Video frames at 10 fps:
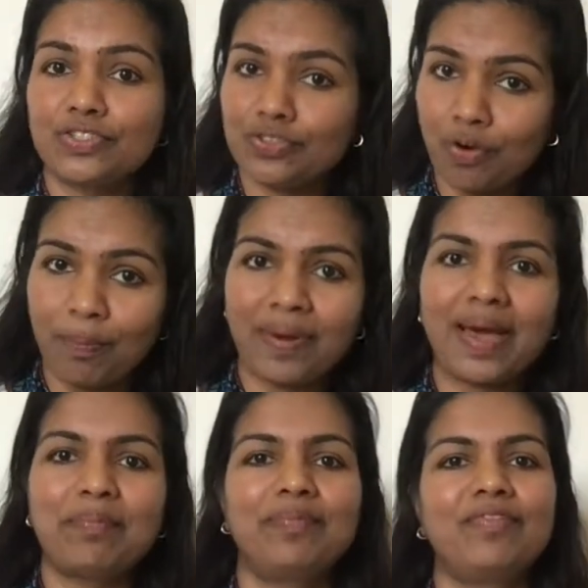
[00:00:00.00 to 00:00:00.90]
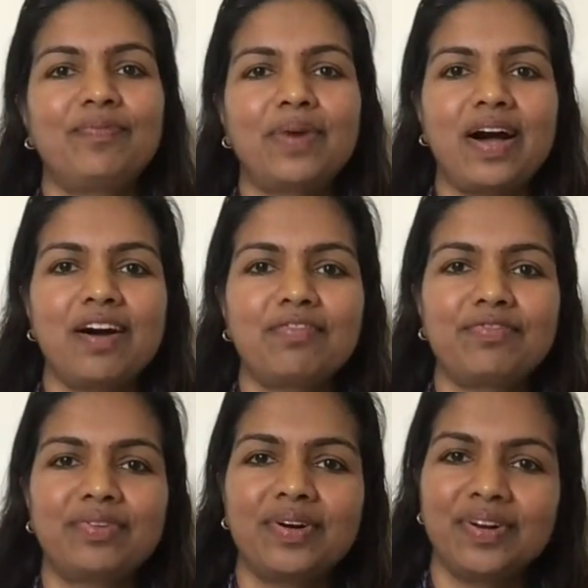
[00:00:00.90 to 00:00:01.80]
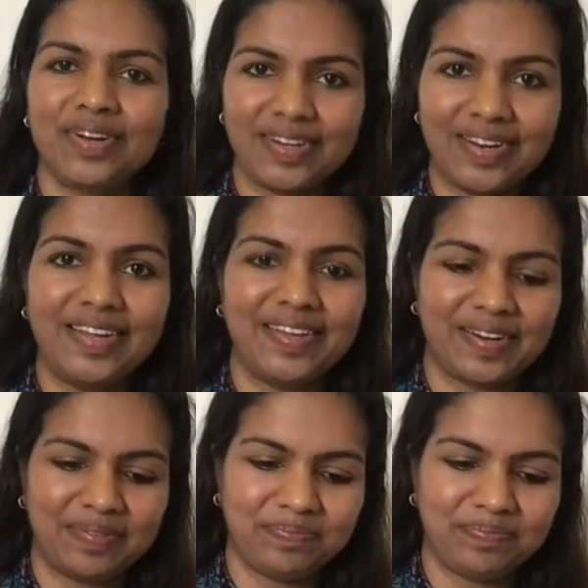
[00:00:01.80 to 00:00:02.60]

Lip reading: top half clear.